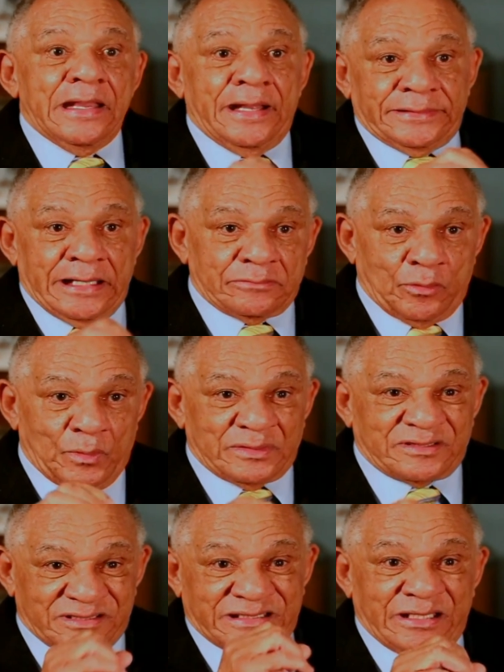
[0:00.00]
and the other one
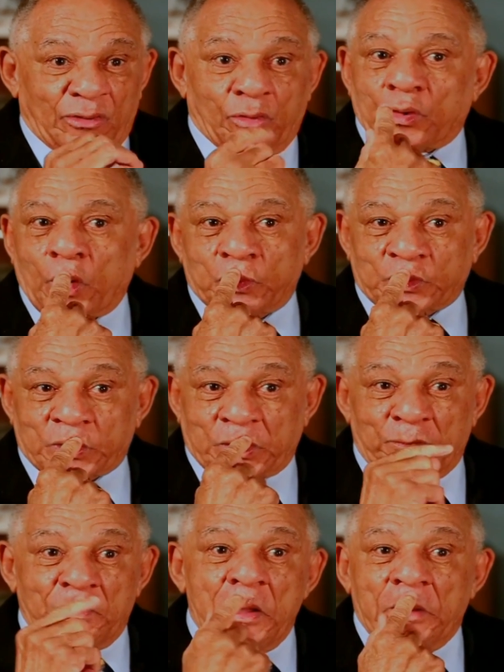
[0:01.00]
was a steel, closer
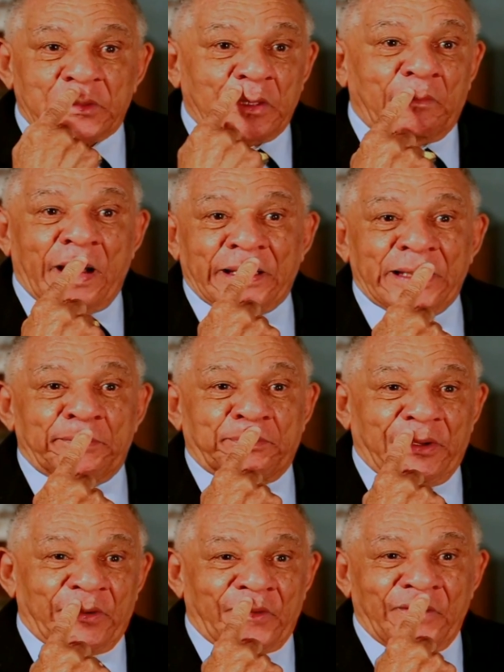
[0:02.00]
to my lip
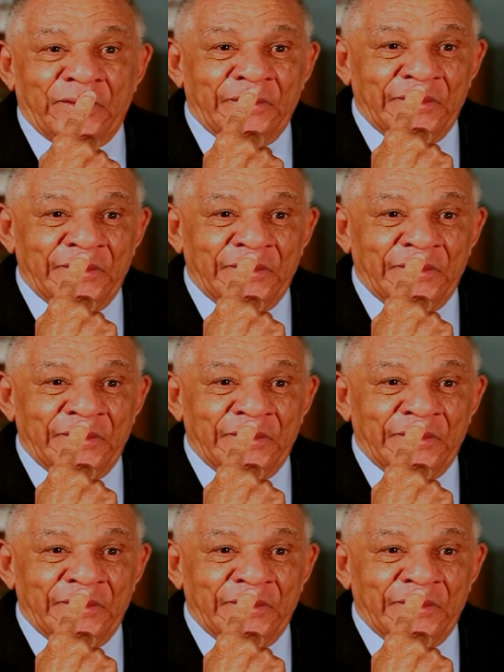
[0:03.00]
here.